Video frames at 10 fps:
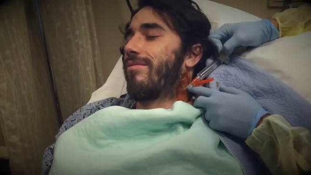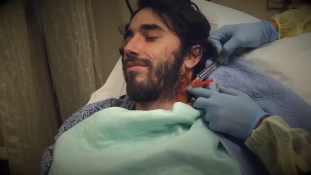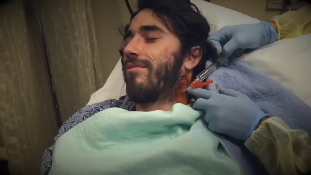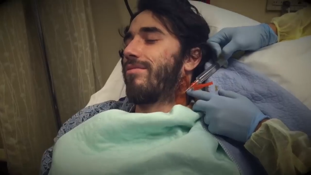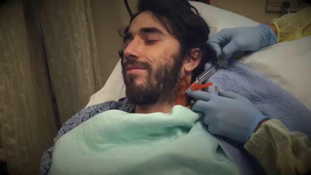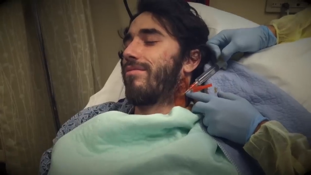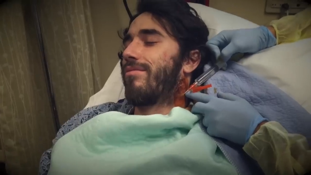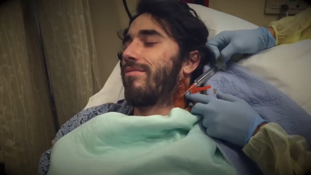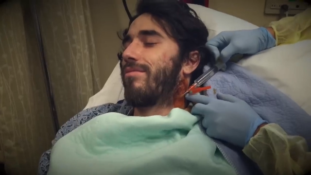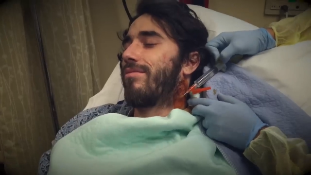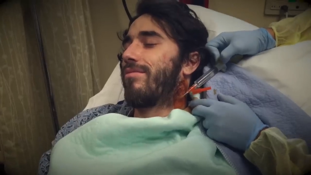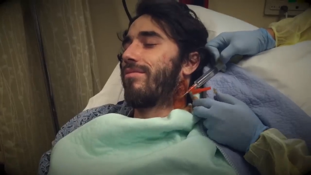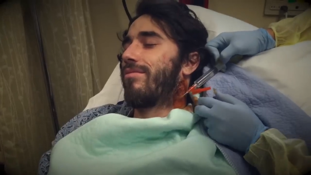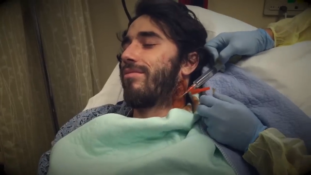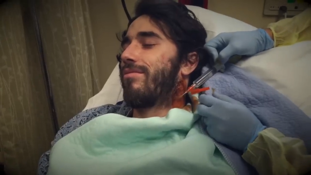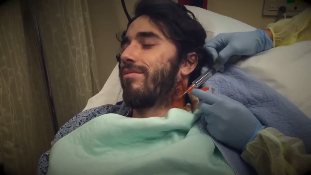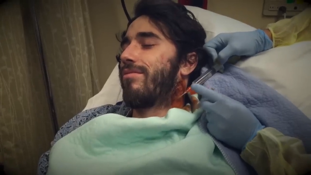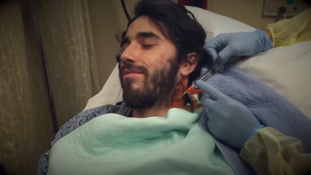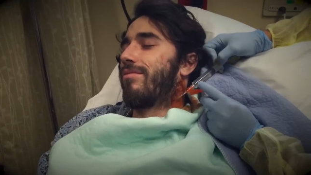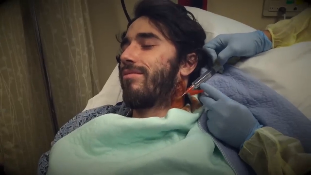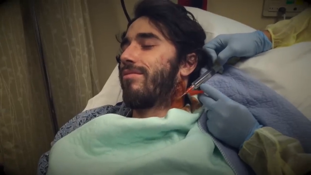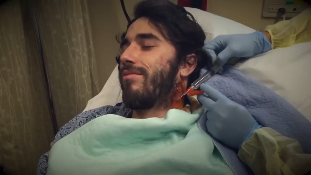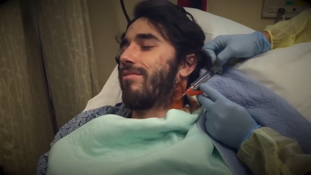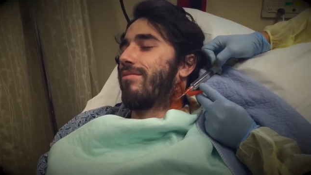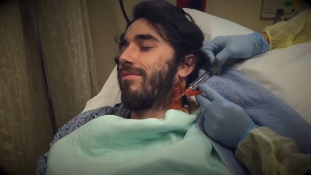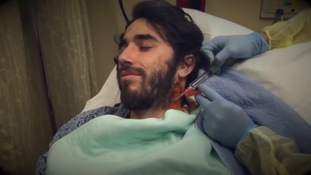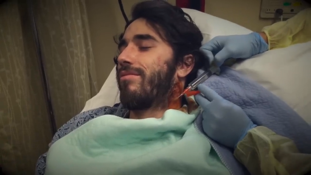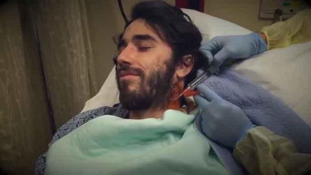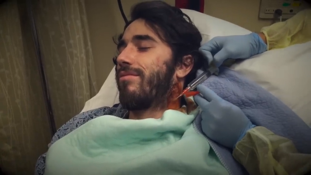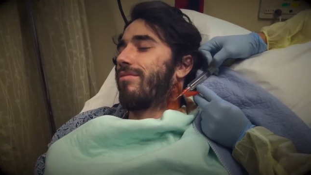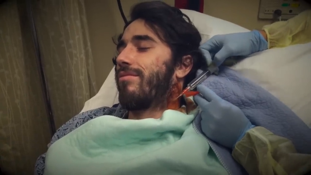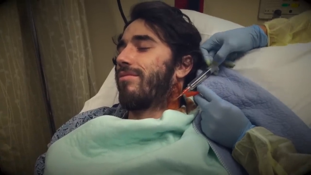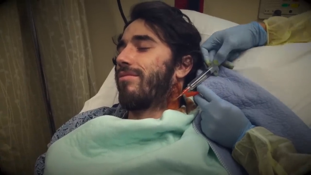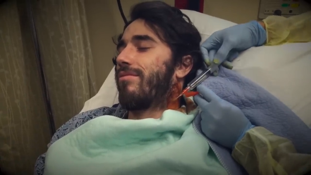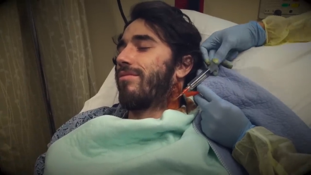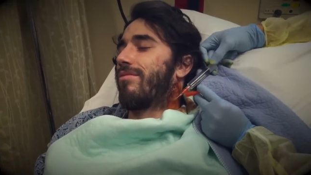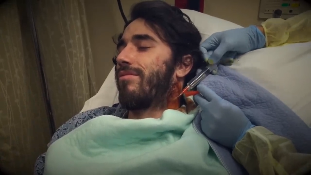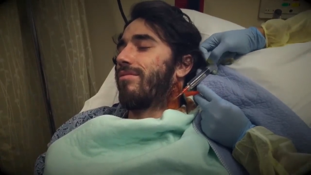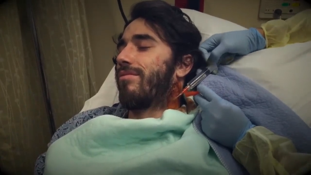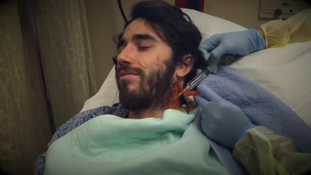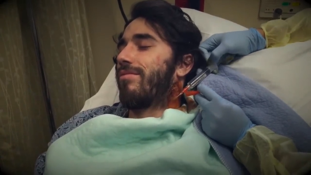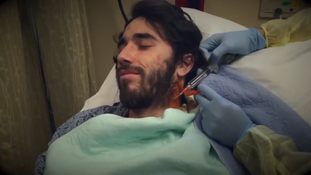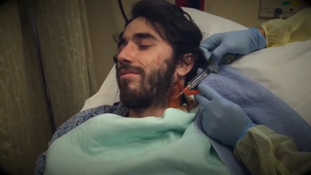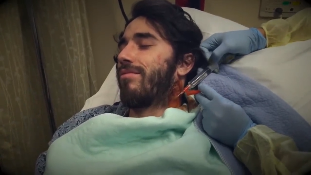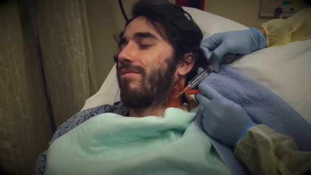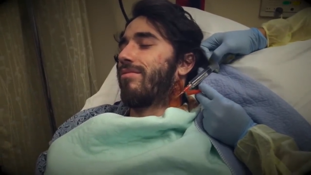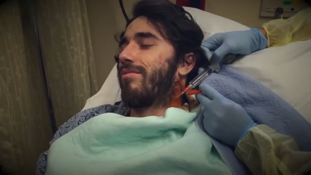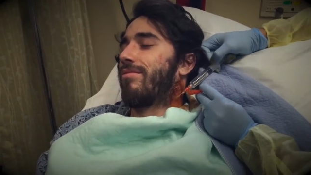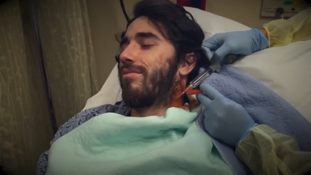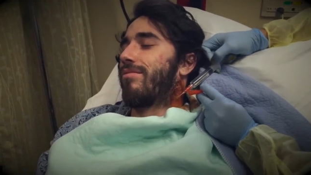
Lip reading: Nothing is said.